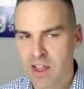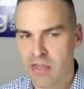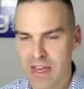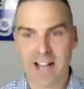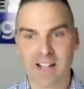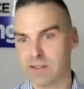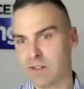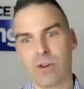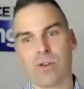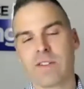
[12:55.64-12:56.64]
Yeah. That
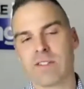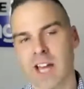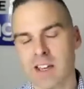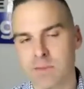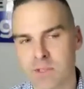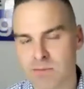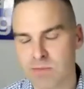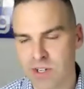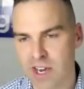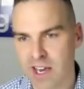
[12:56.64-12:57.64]
cool, you've taken some
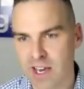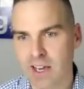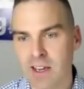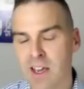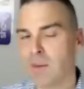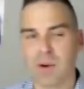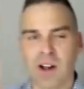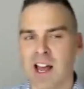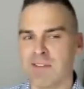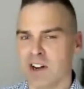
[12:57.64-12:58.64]
share, but I
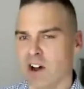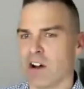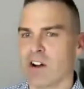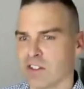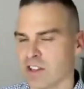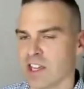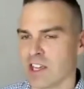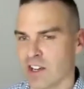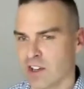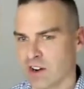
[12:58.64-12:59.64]
haven't owned that they're
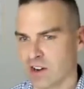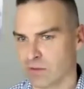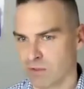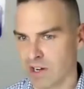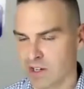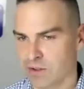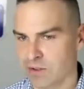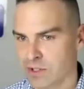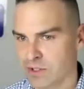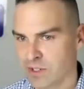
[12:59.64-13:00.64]
going to go to
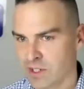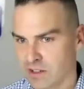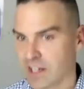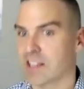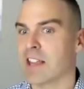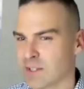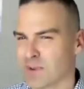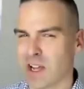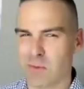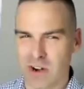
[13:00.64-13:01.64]
Grill'd. Like that's
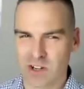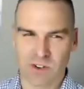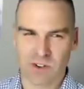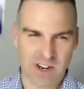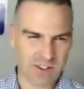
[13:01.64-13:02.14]
what they want to try and do.